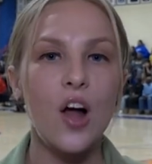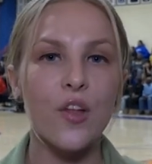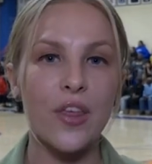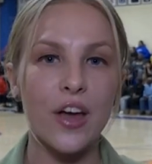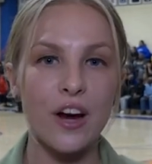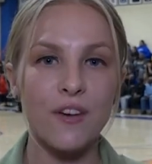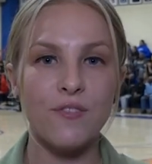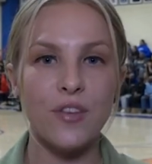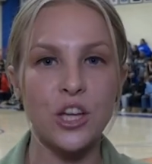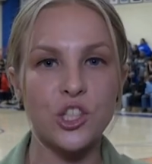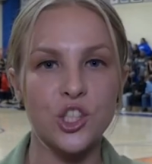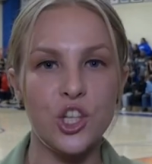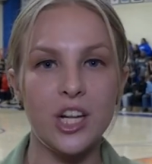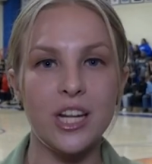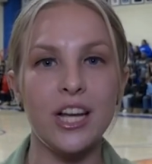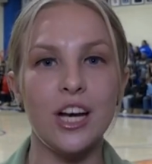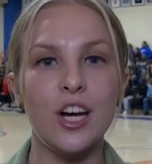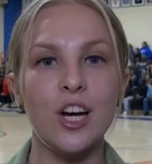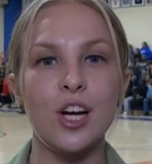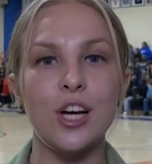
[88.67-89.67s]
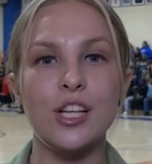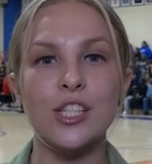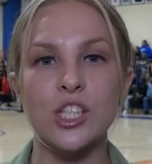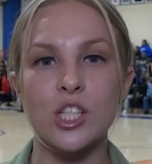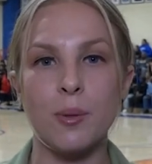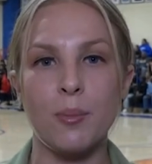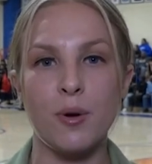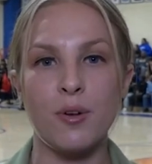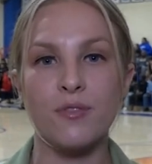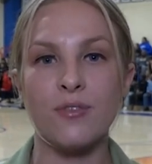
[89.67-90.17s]
Their vision here is
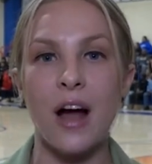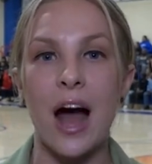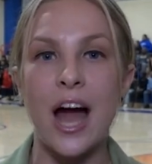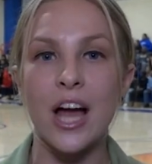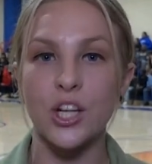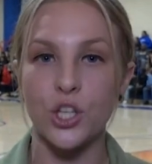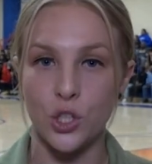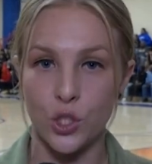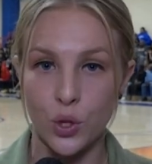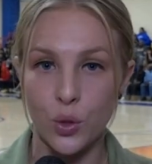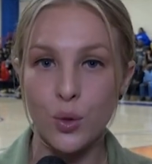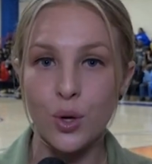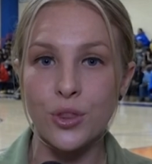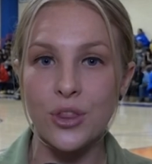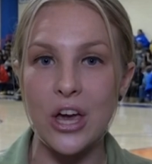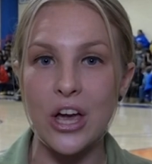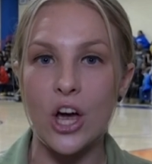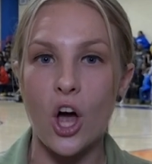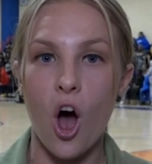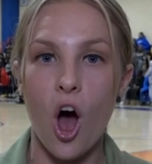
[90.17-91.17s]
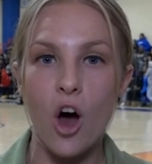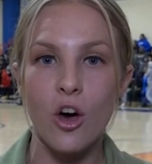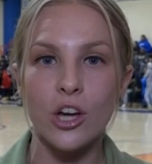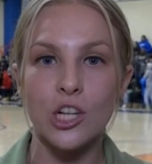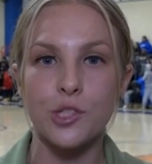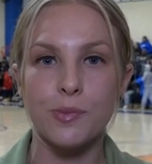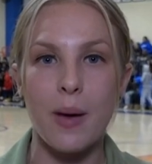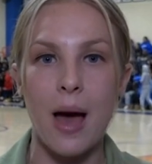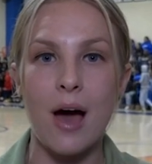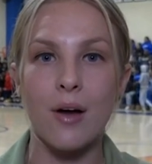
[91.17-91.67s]
to provide youth and
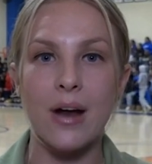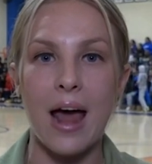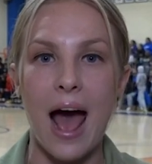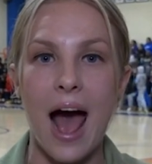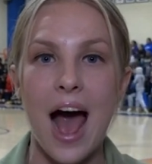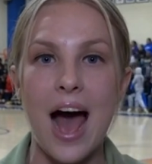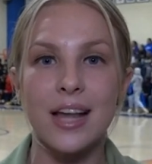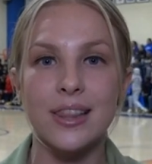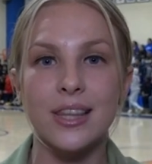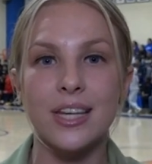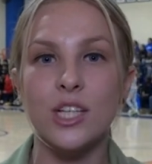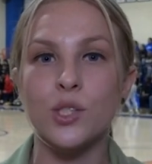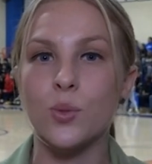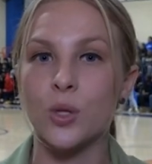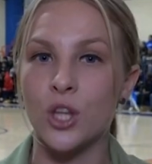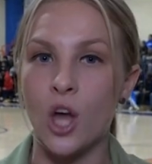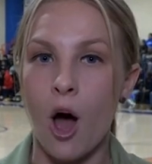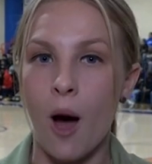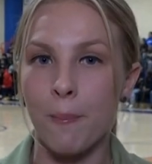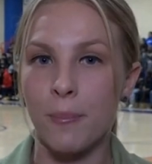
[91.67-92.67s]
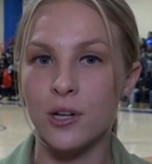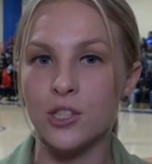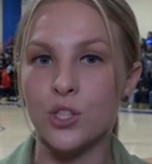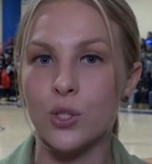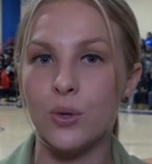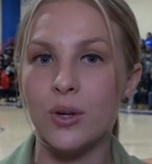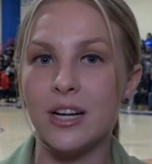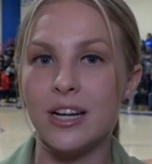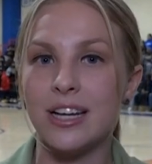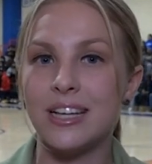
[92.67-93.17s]
college-bound athletes with
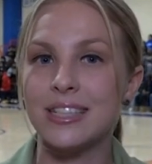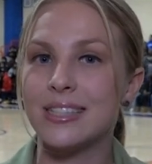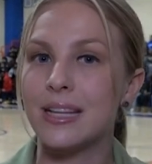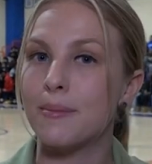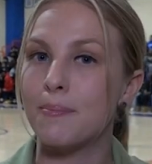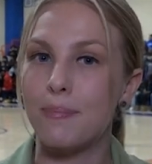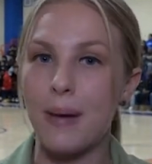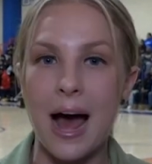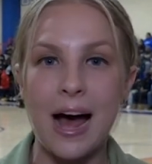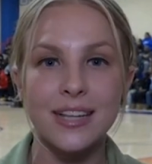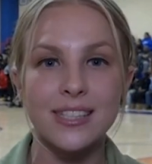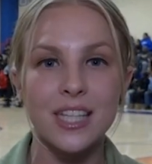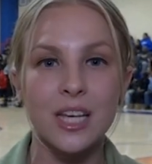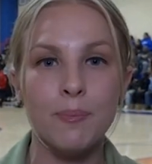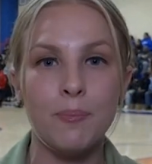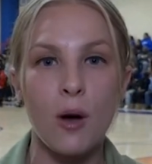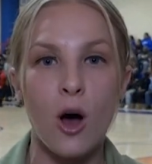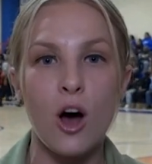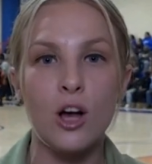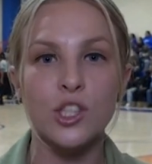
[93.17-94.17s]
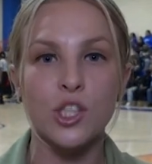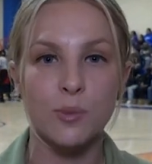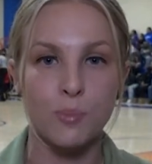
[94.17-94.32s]
opportunities in basketball,